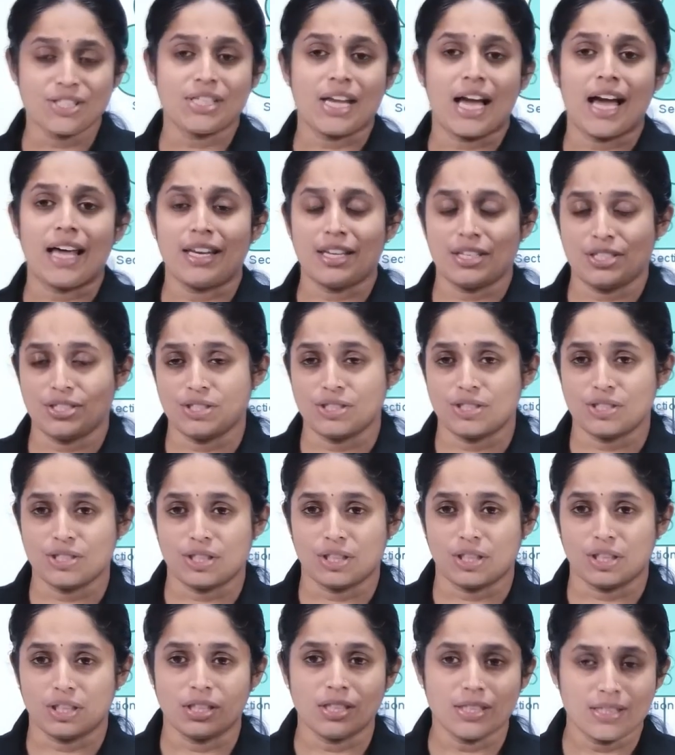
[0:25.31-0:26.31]
challenge
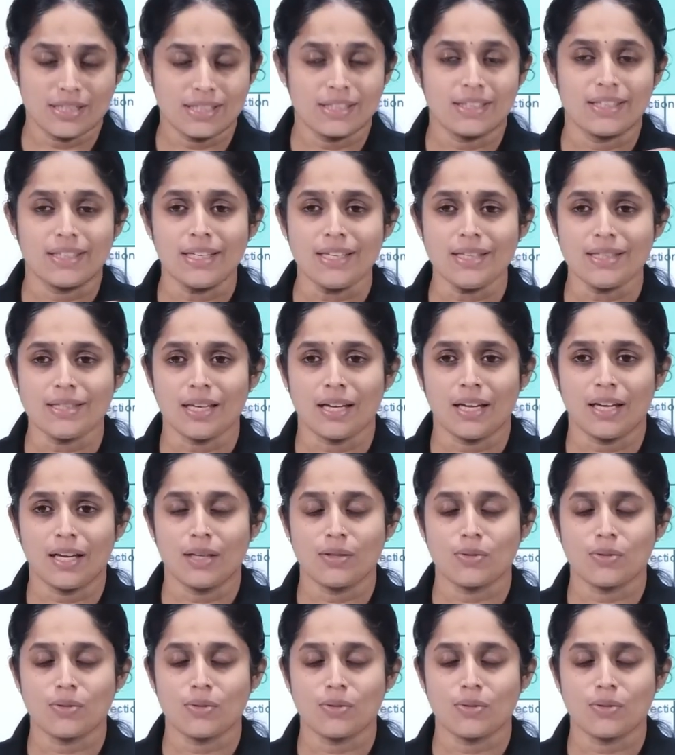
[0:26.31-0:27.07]
series.